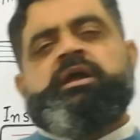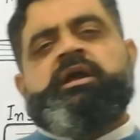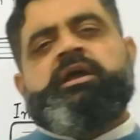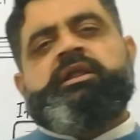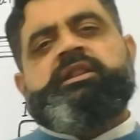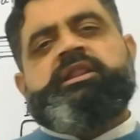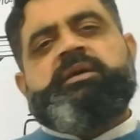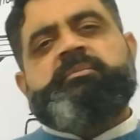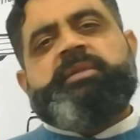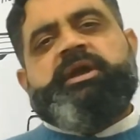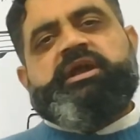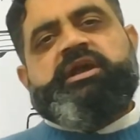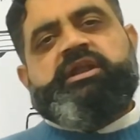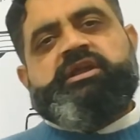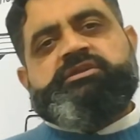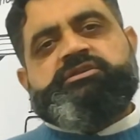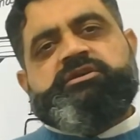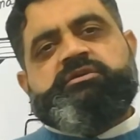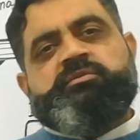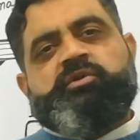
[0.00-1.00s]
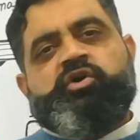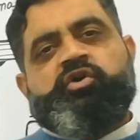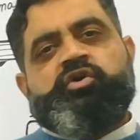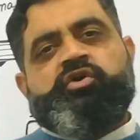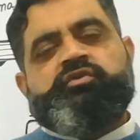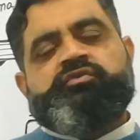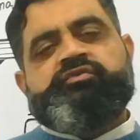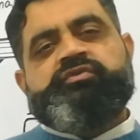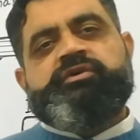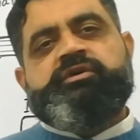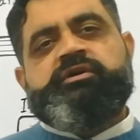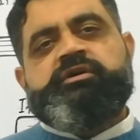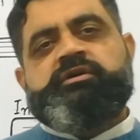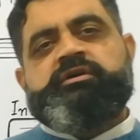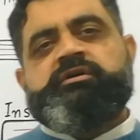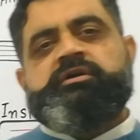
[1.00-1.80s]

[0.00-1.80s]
The mechanism of uh,